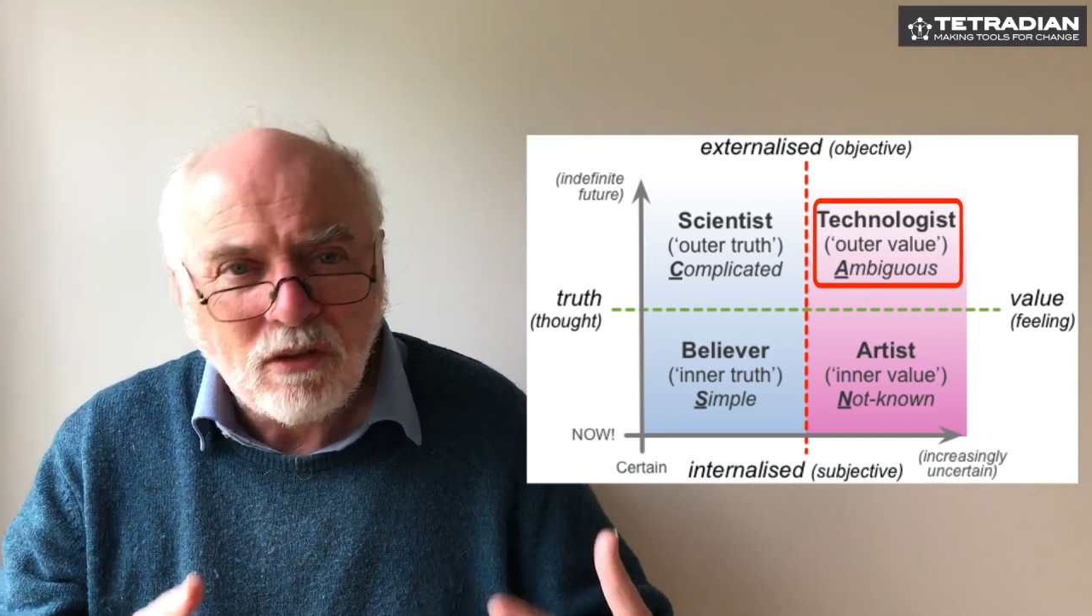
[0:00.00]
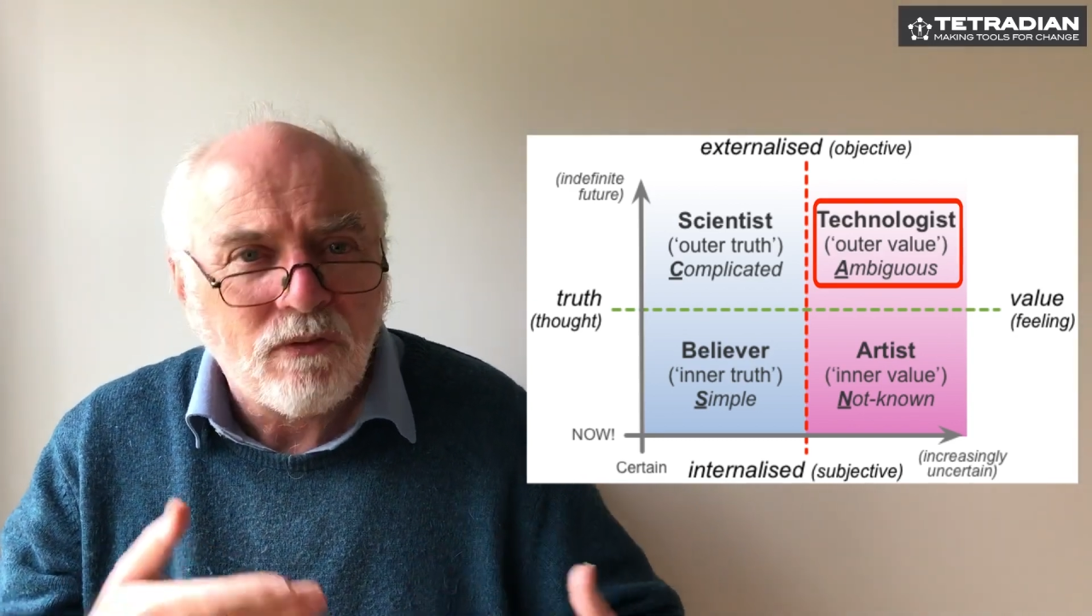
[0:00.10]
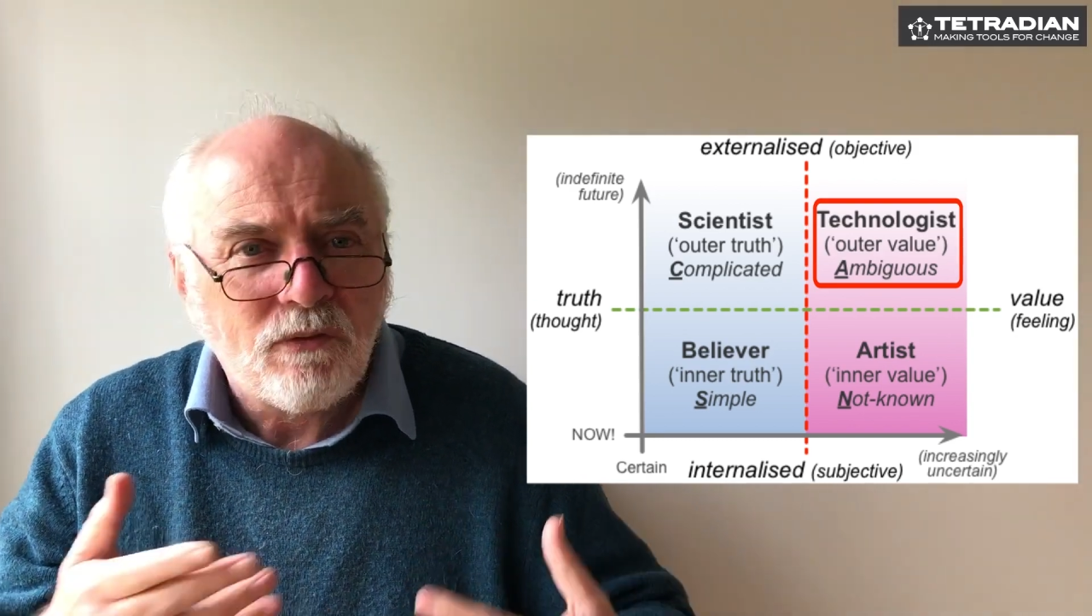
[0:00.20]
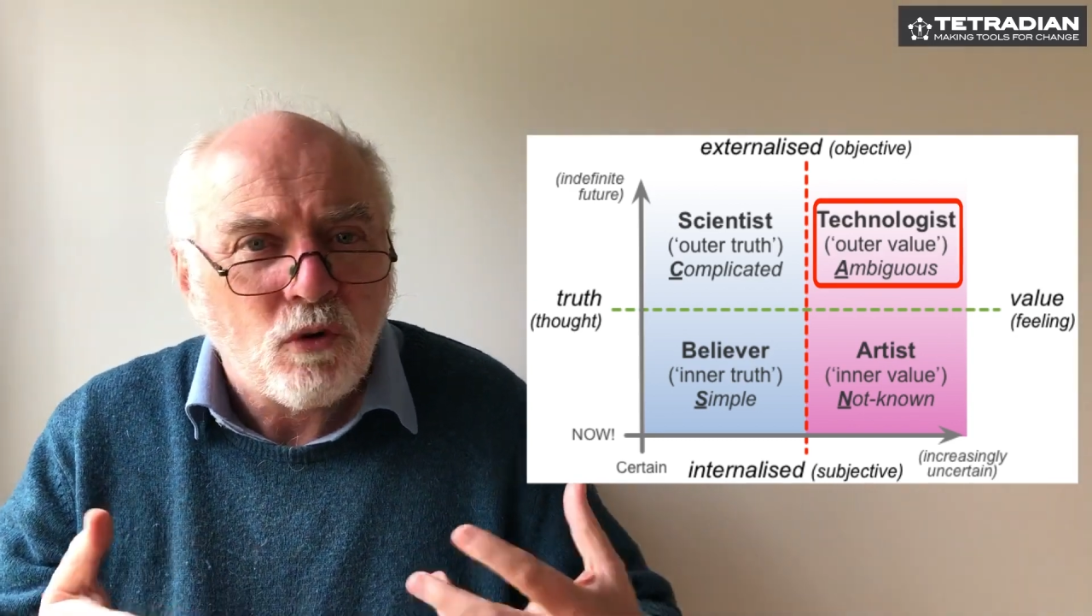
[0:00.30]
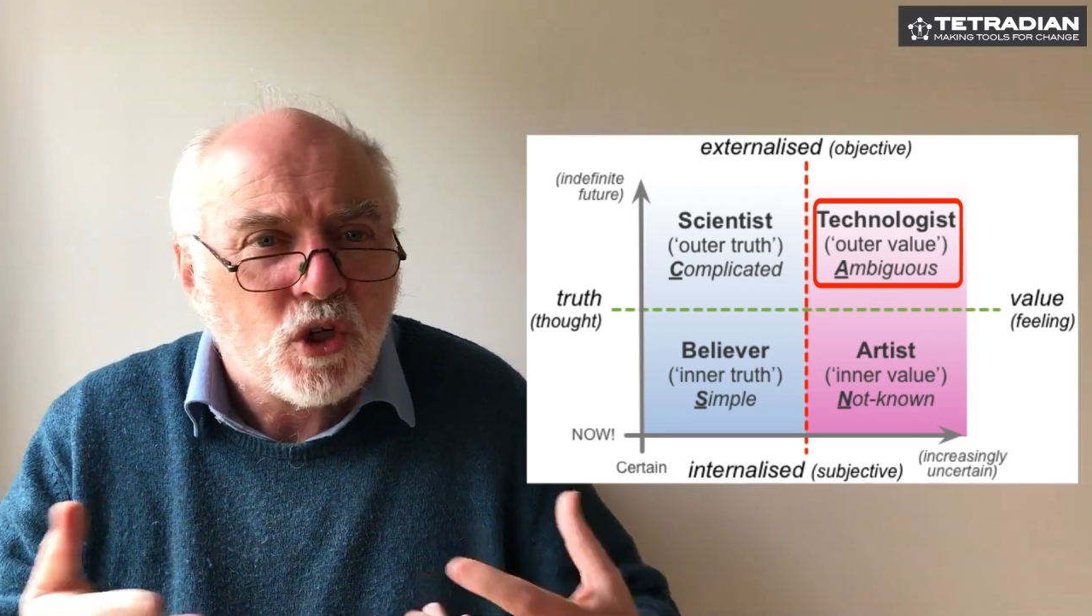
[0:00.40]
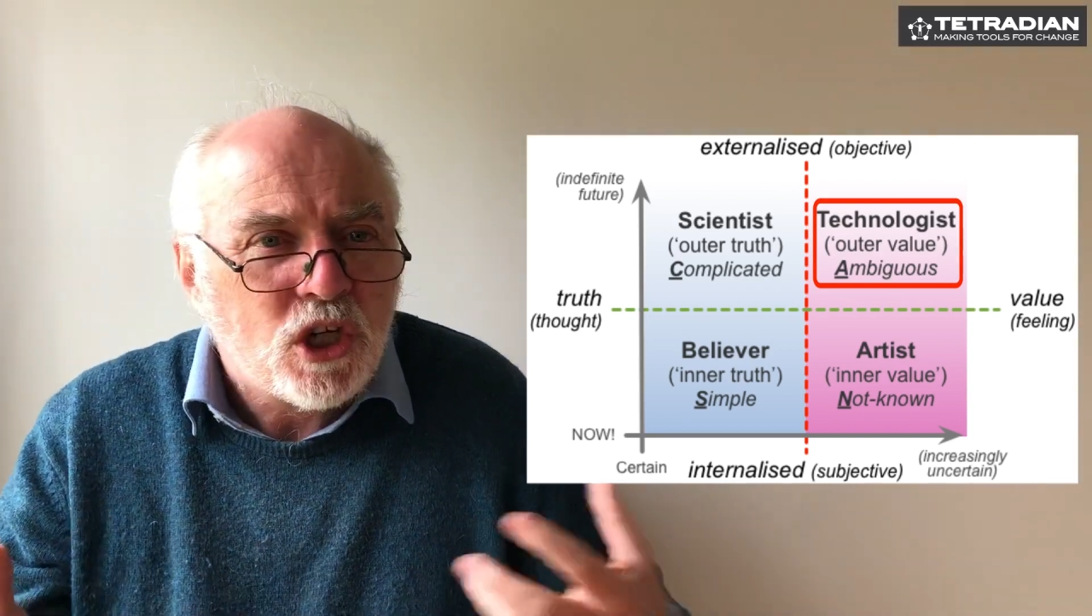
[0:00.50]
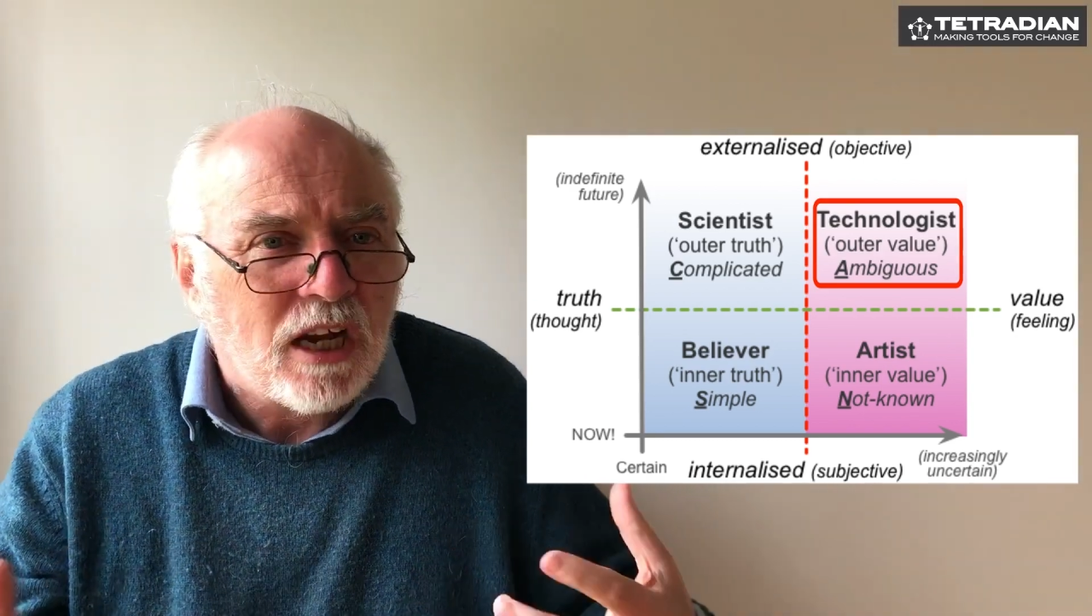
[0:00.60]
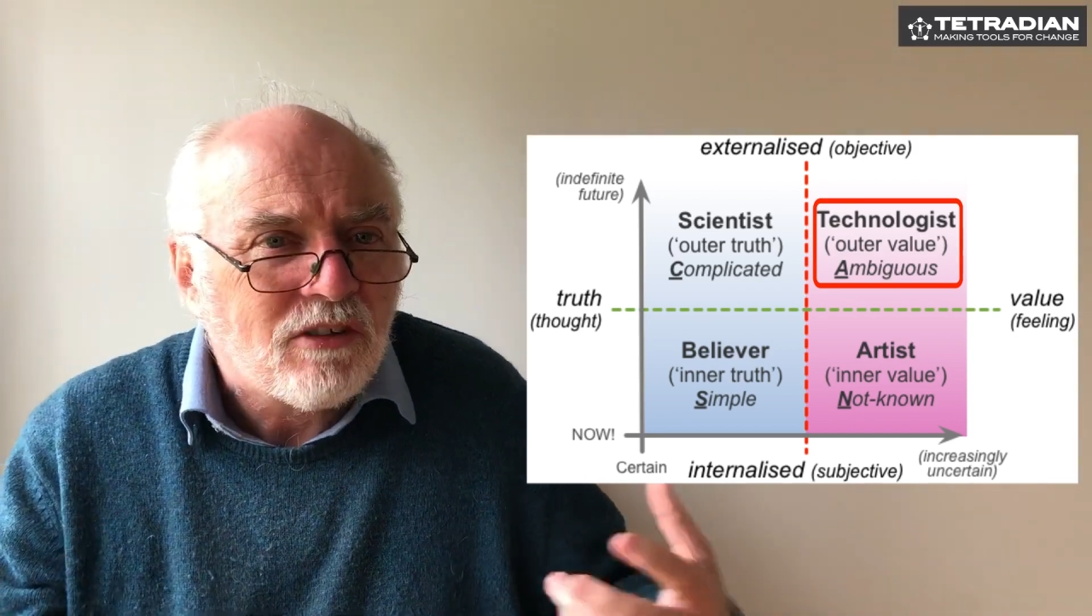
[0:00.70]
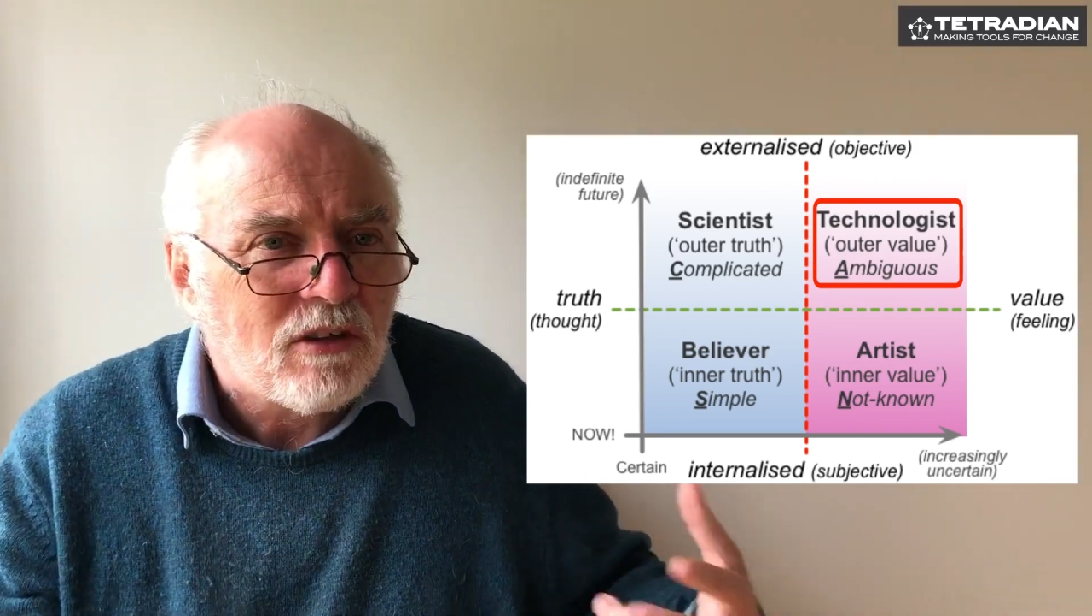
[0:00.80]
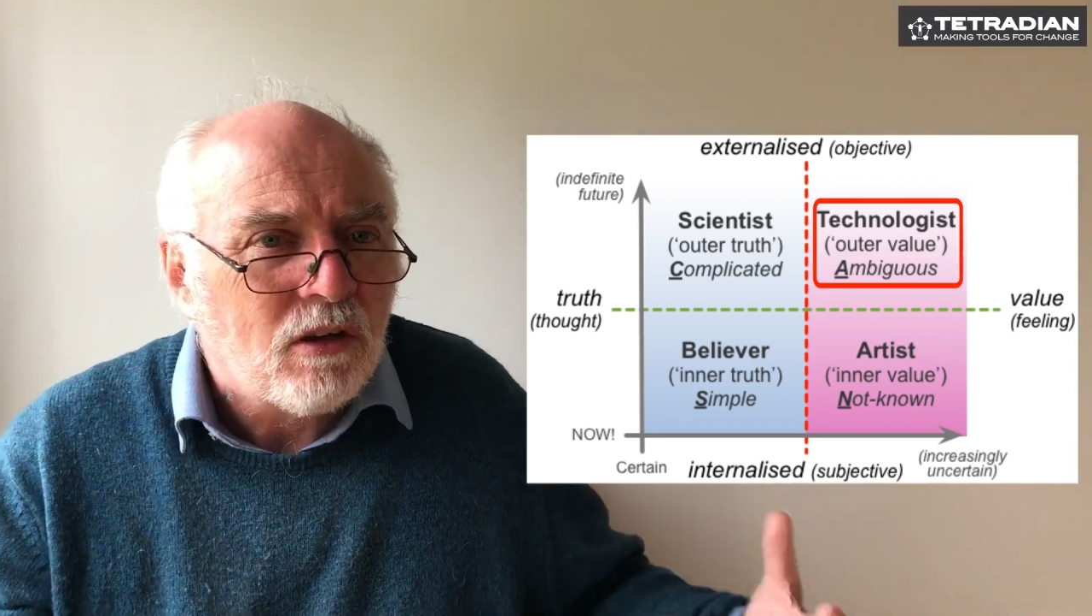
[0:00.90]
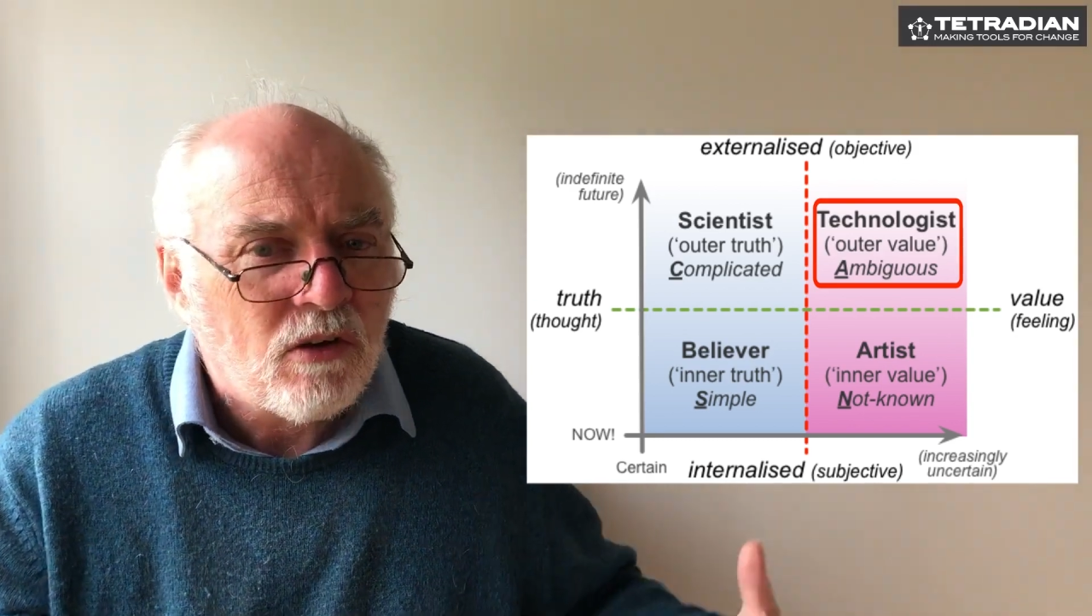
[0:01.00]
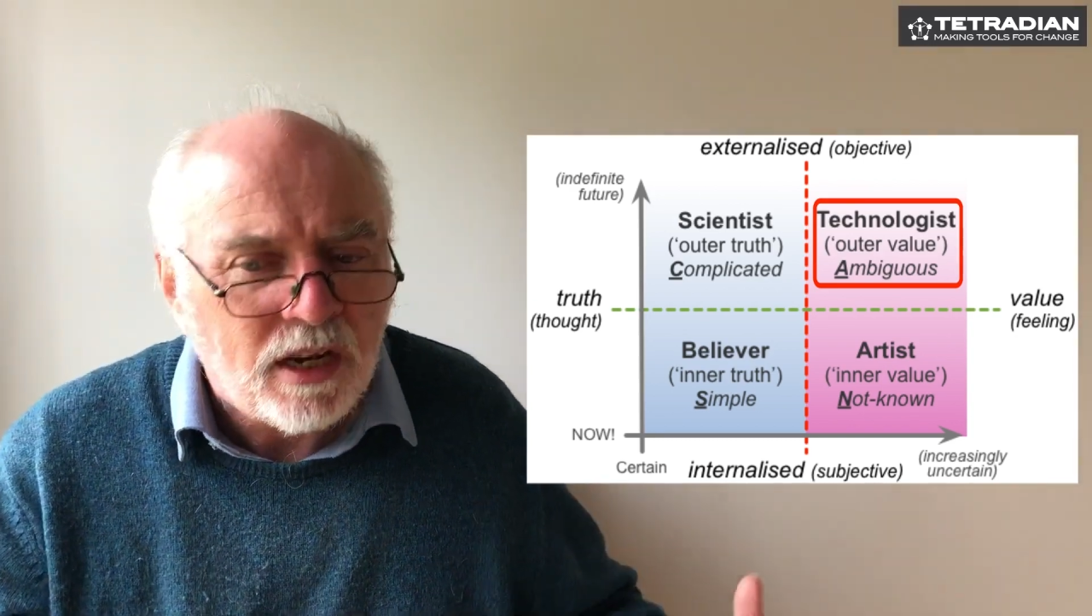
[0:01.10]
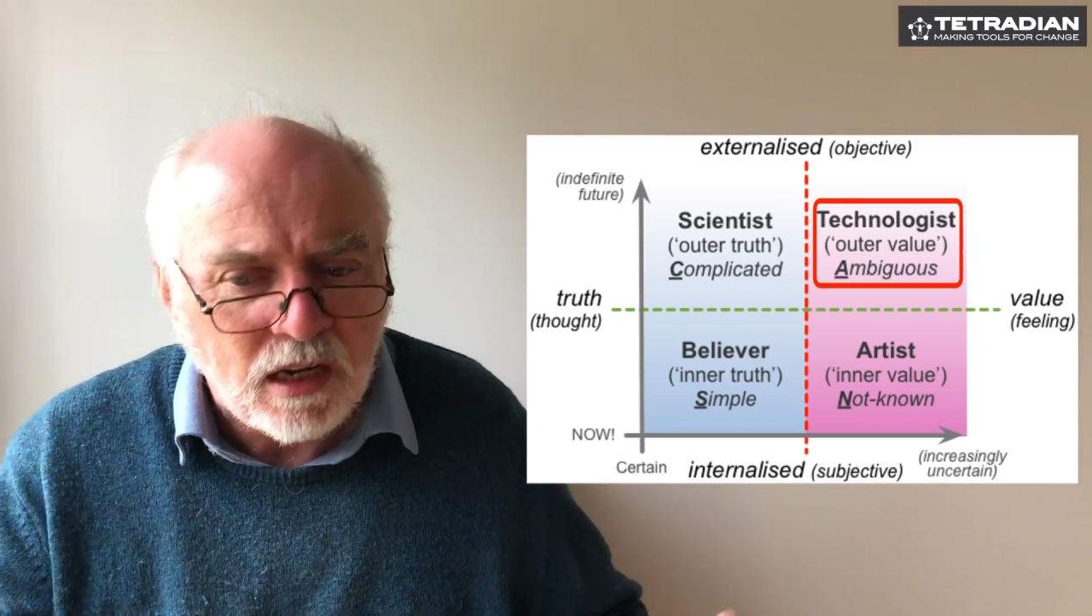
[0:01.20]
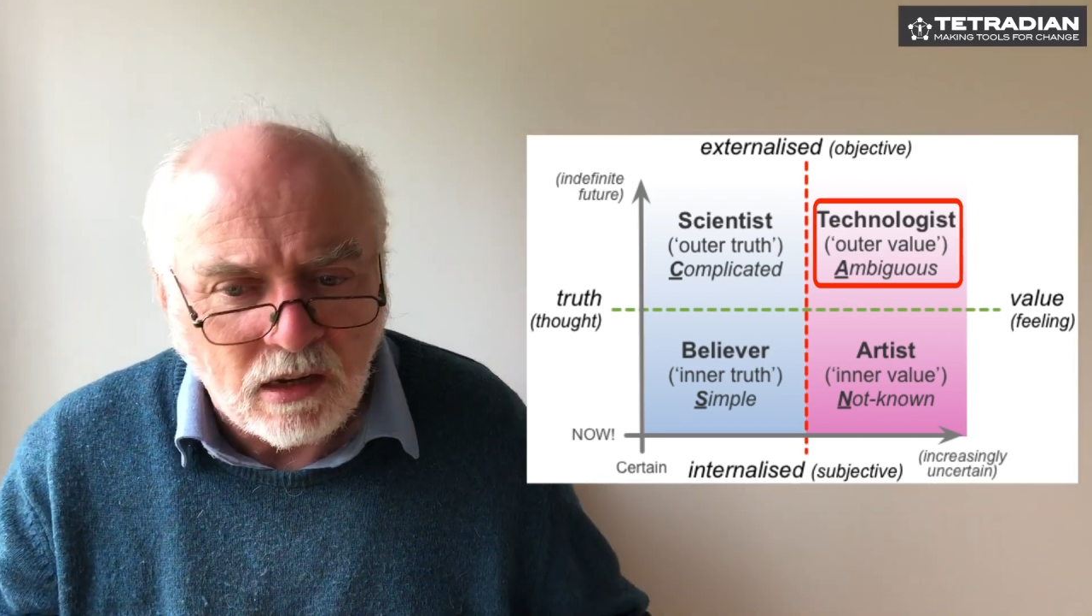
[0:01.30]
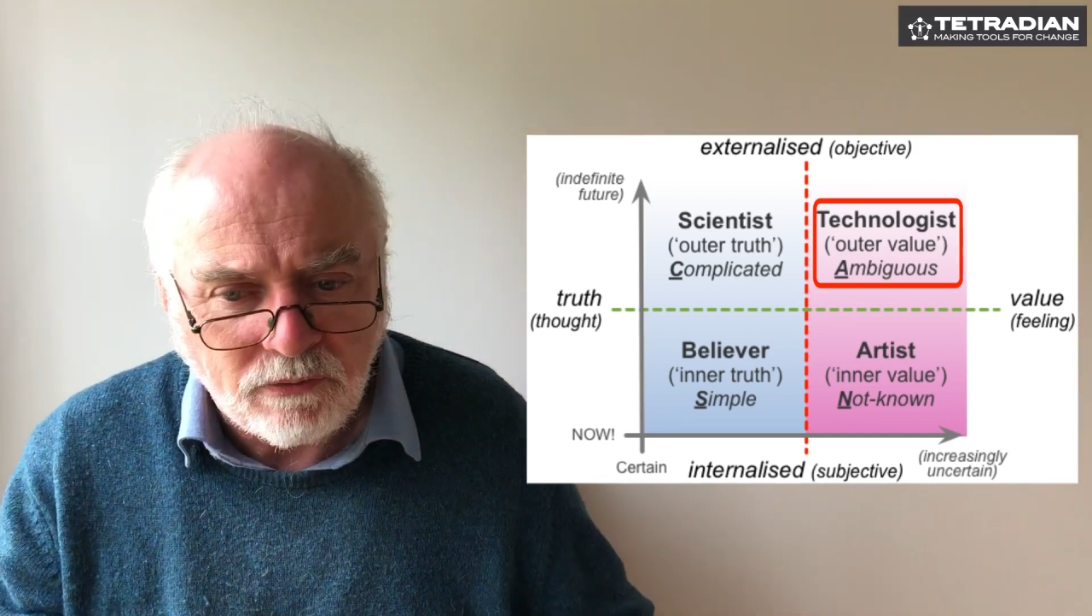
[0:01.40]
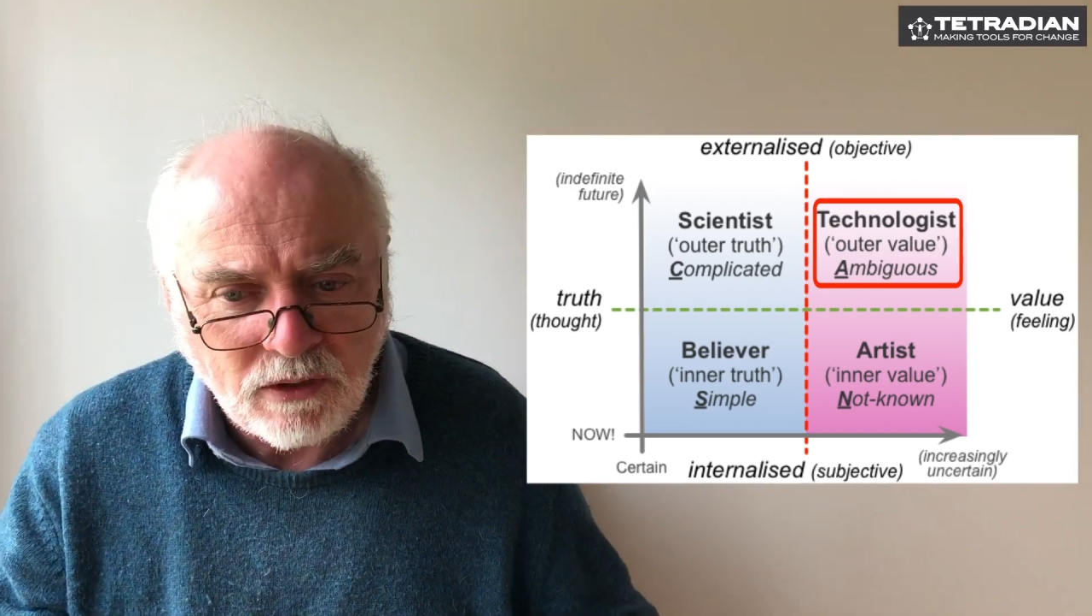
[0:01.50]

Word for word: for just long enough.